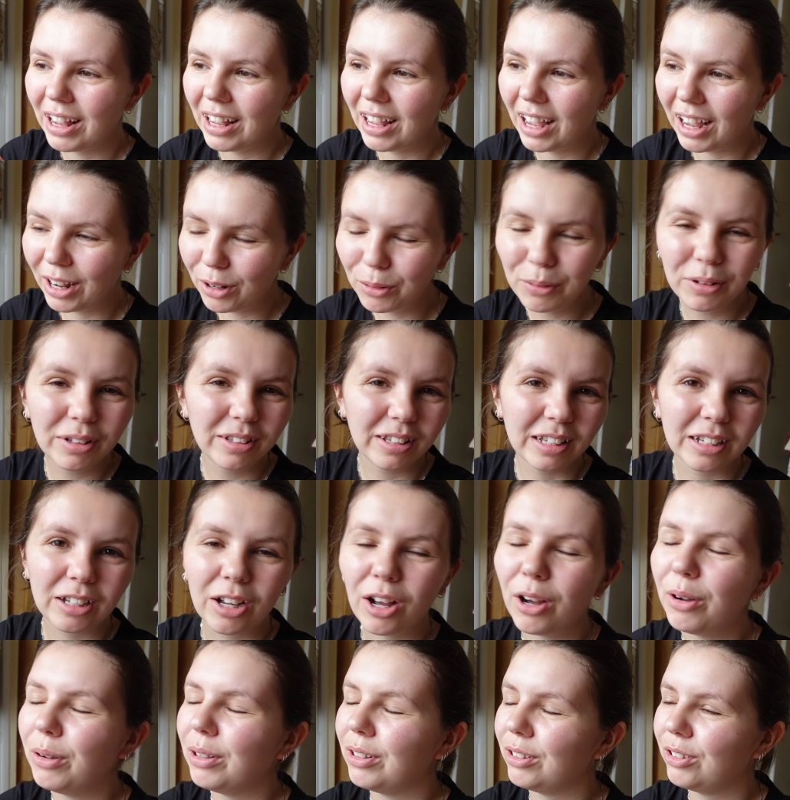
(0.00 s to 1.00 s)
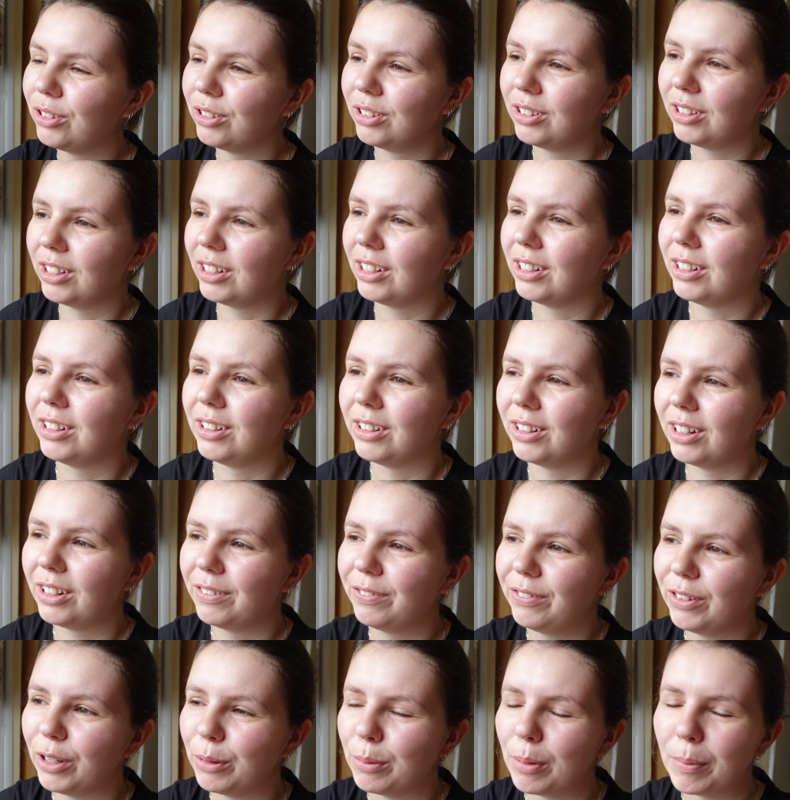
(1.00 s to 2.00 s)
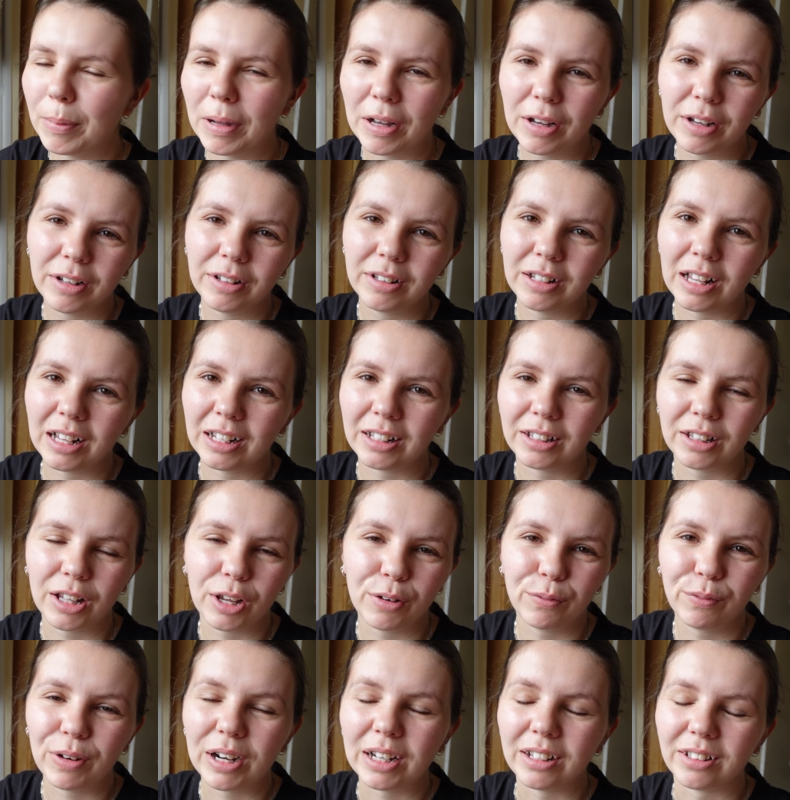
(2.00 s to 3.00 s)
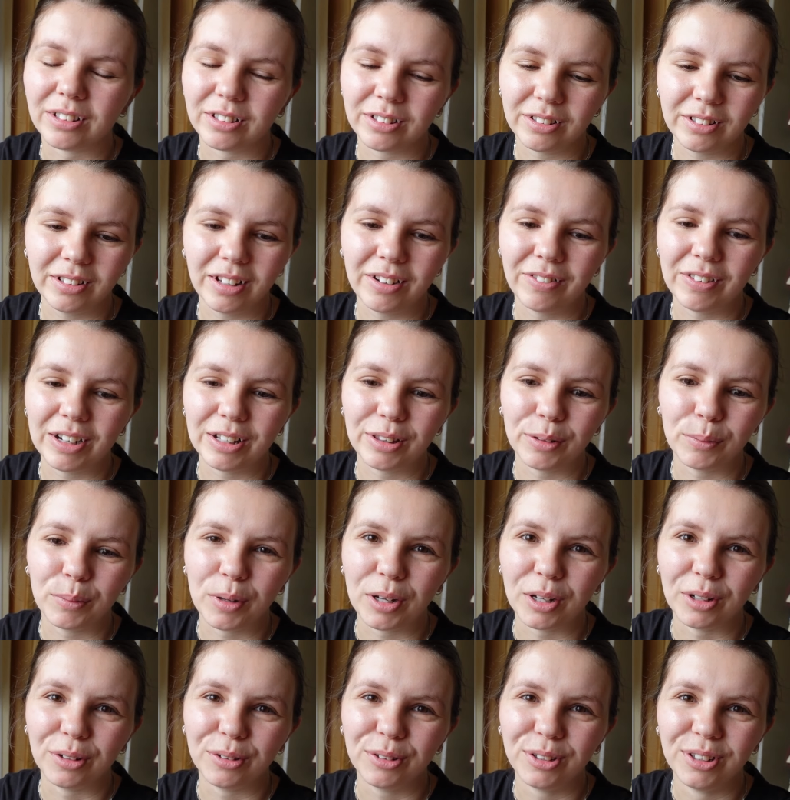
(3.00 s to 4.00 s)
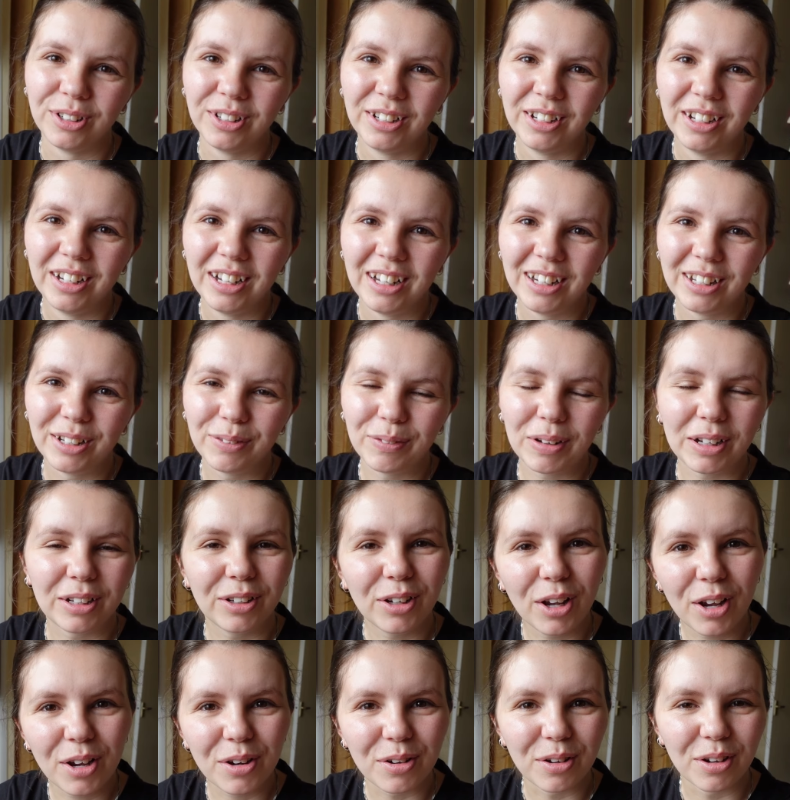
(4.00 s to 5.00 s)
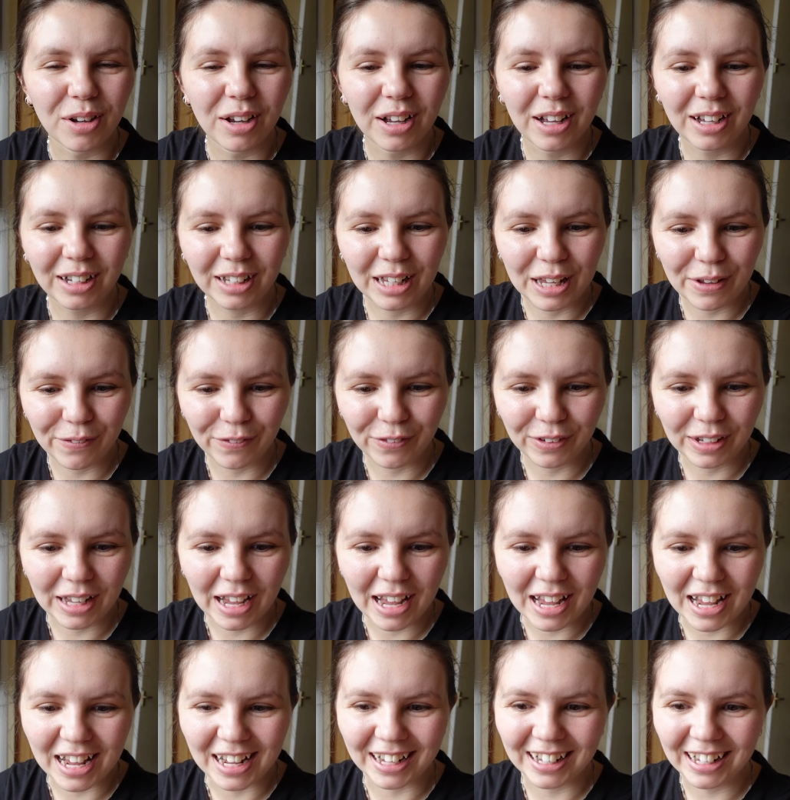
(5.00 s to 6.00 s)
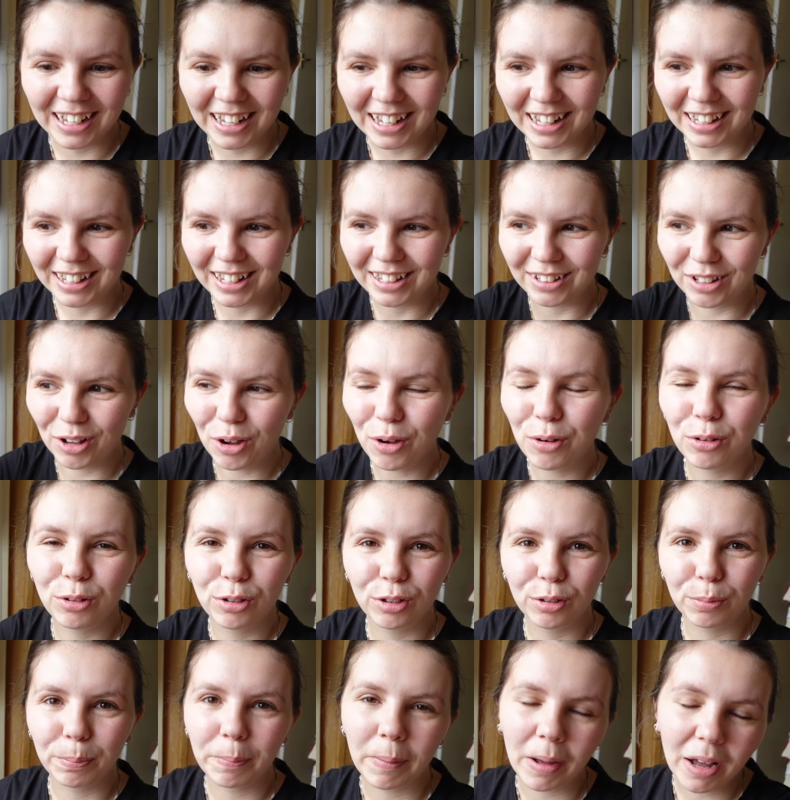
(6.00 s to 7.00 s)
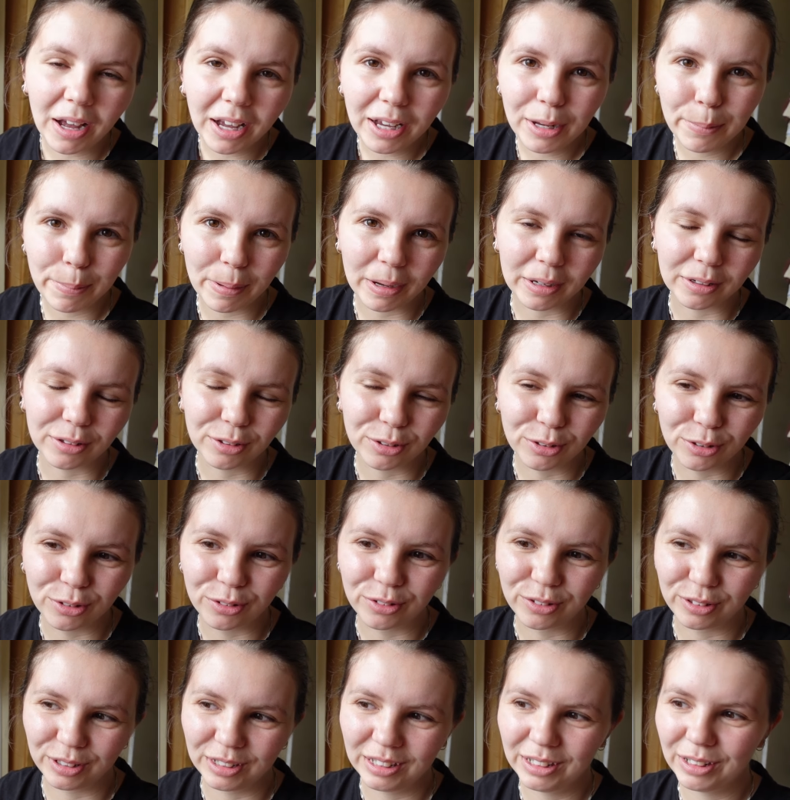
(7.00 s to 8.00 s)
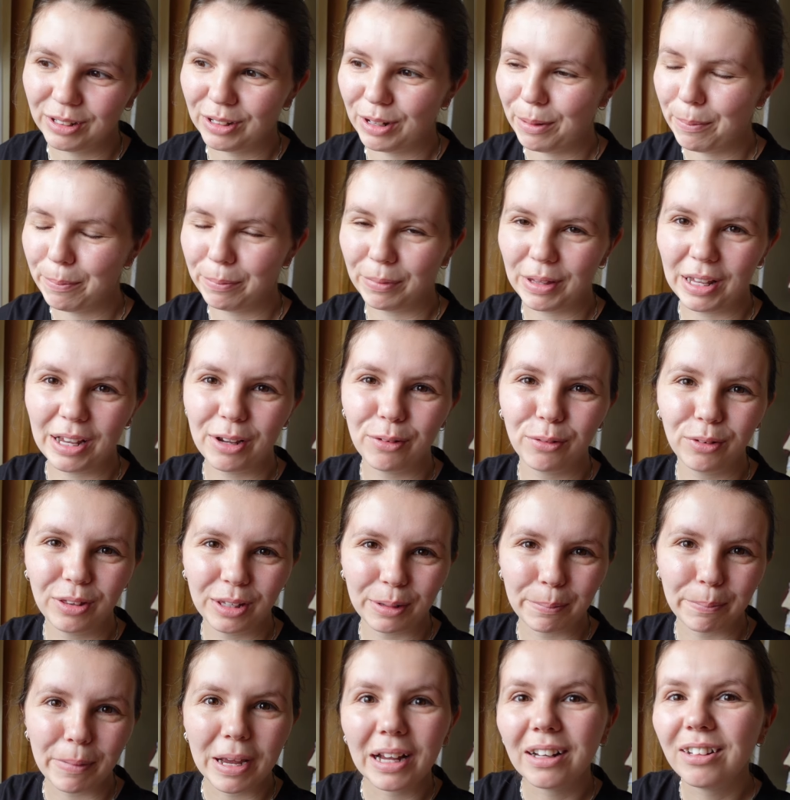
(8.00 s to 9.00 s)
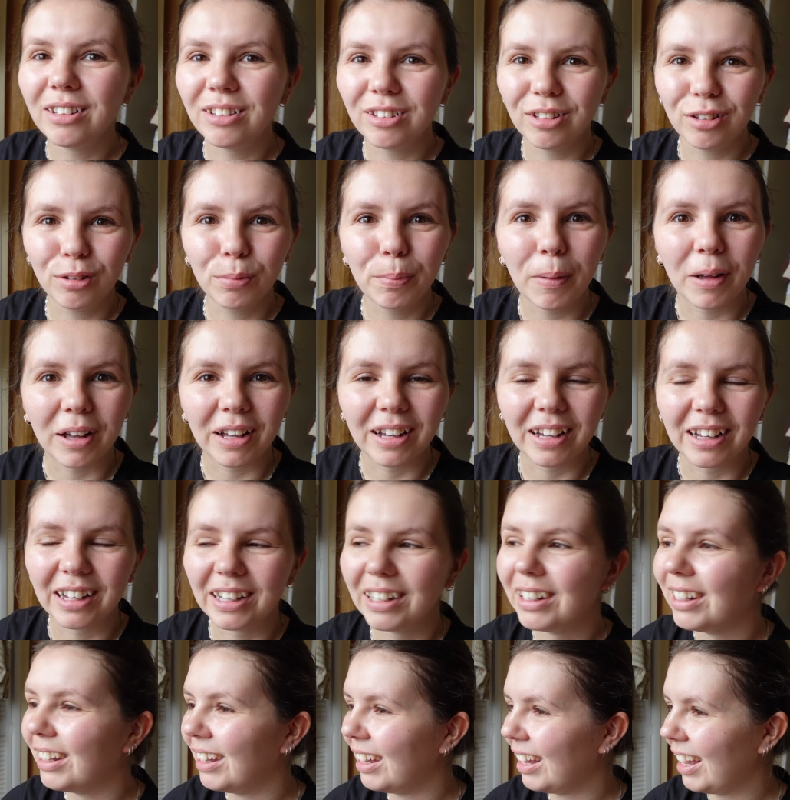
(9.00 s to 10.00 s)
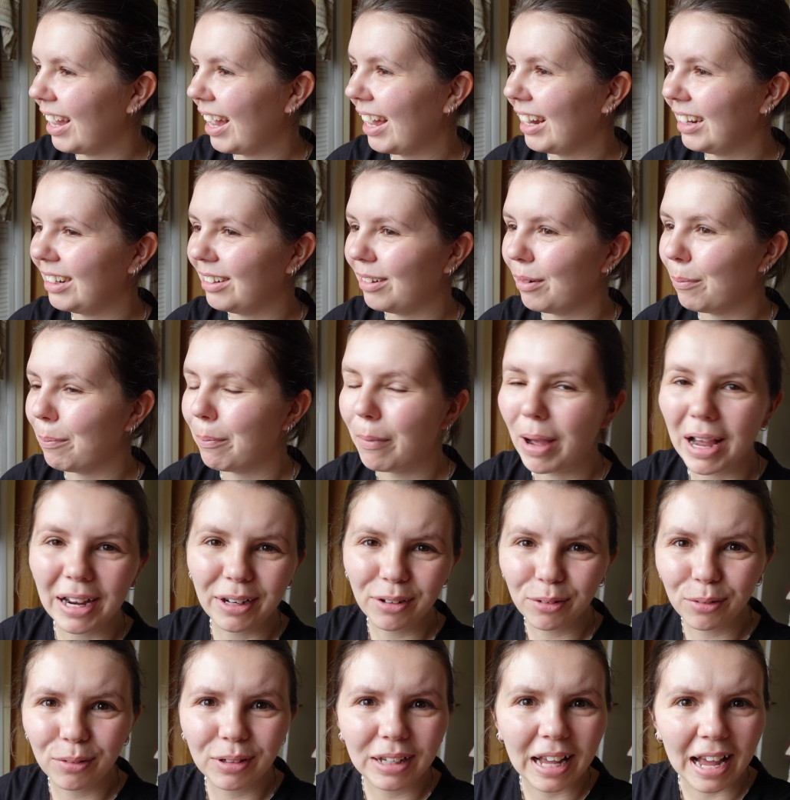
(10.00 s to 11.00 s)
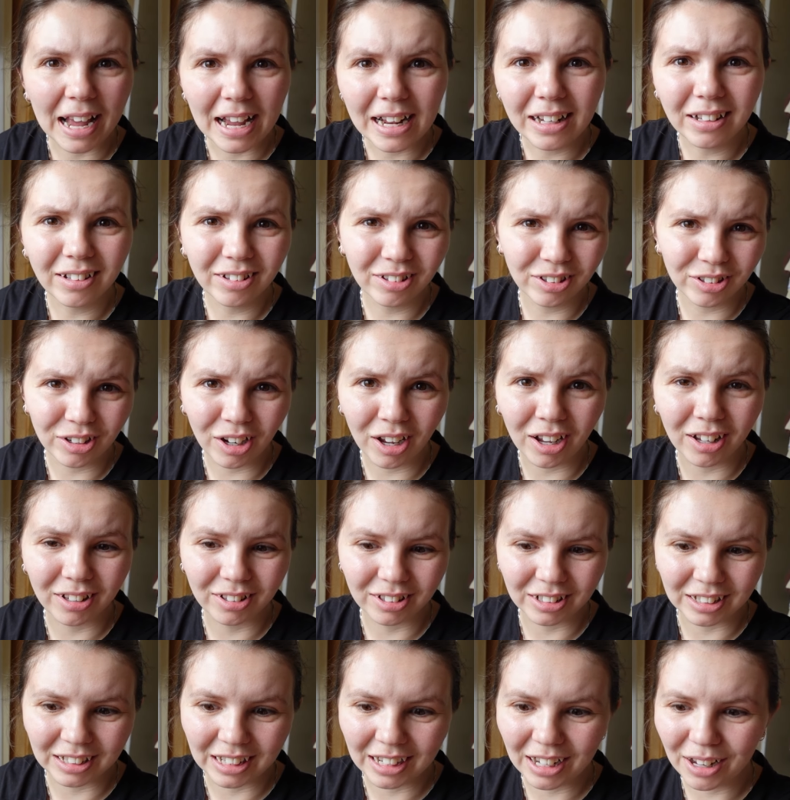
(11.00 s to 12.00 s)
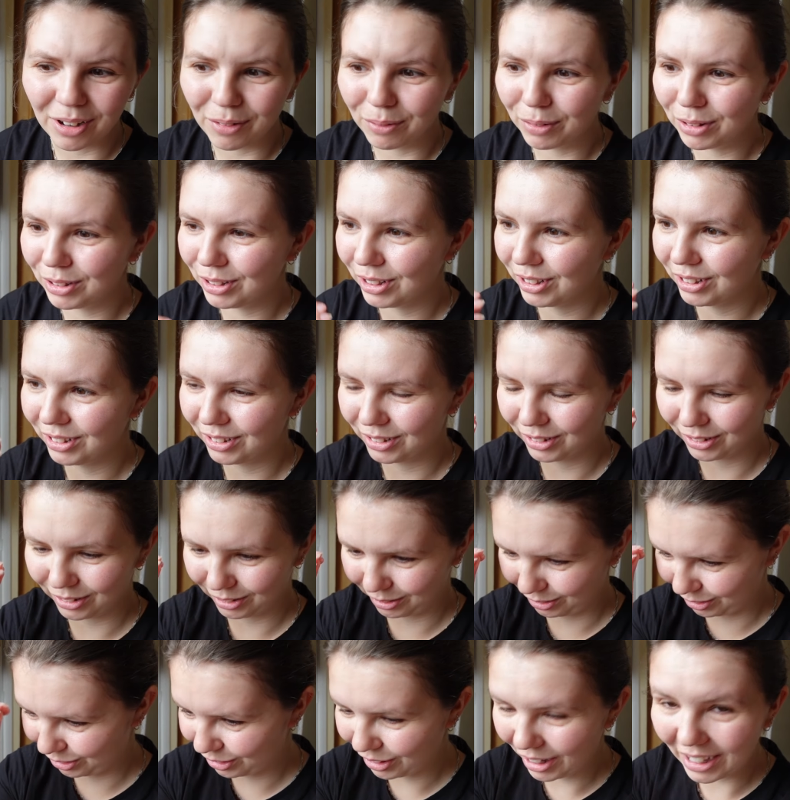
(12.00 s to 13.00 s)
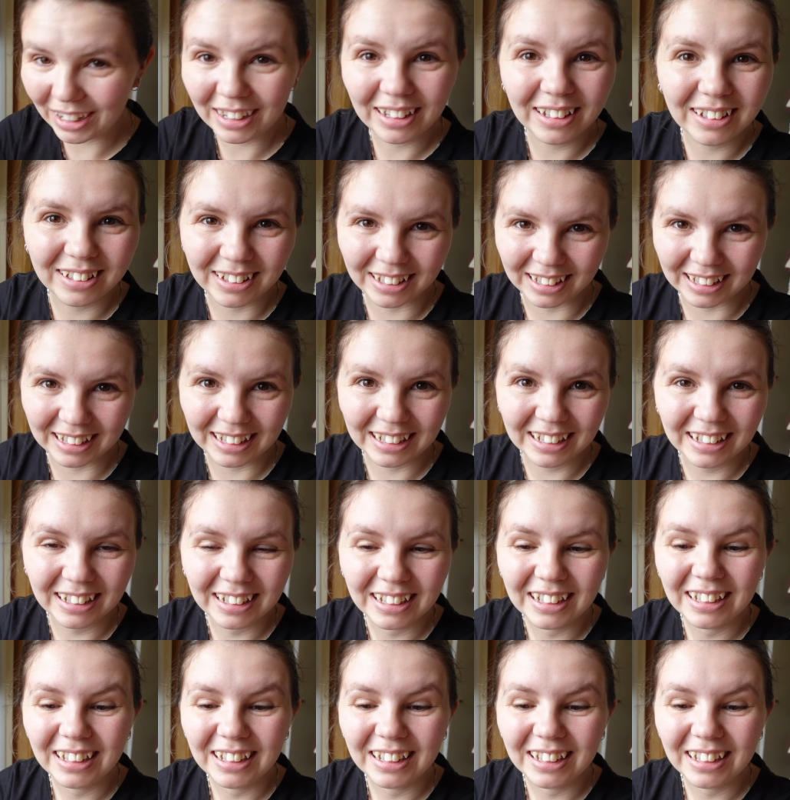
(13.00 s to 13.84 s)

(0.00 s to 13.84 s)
I always think, oh, it's just a, a film about, like, a race around the world. And I'm like, no, keep forgetting. There's a whole spy backstory, and they all think Mater's a spy, and Michael Caine stars in it, which is crazy.